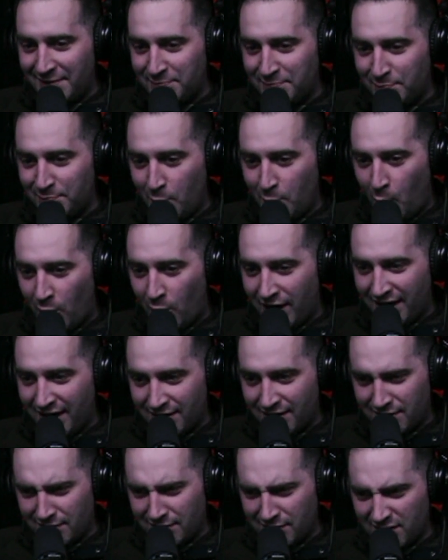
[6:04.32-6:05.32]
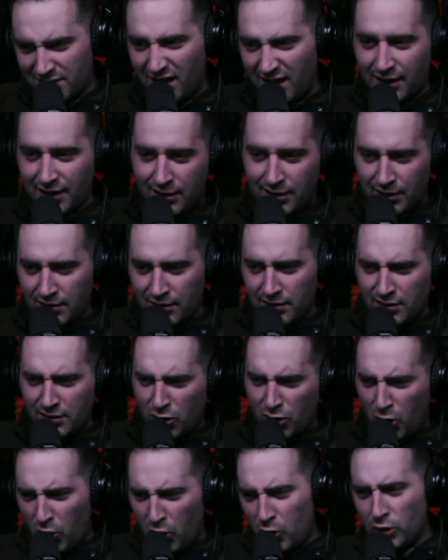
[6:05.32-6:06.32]
morning, I
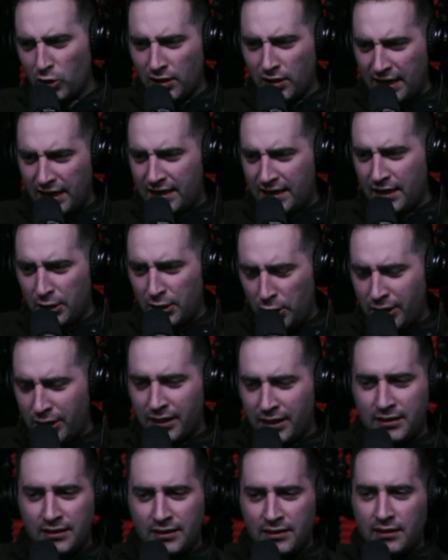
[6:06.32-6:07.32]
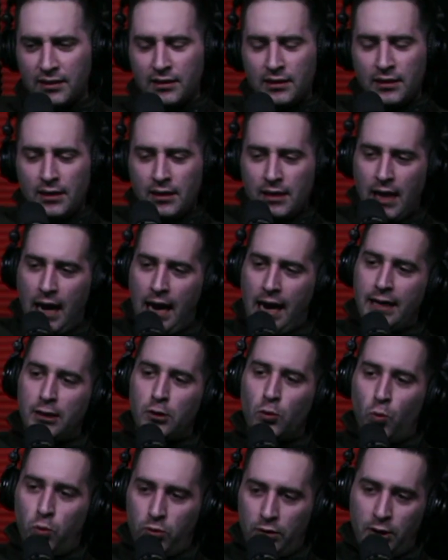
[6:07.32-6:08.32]
had
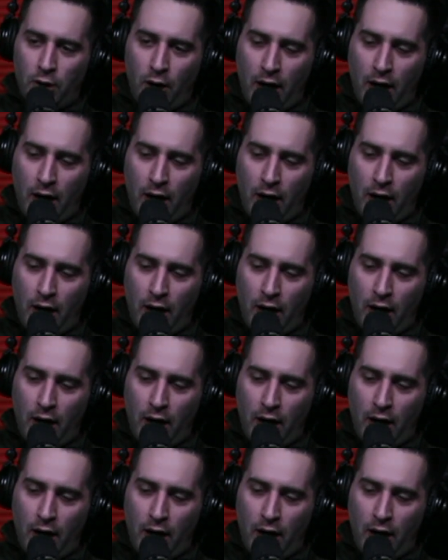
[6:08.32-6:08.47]
to,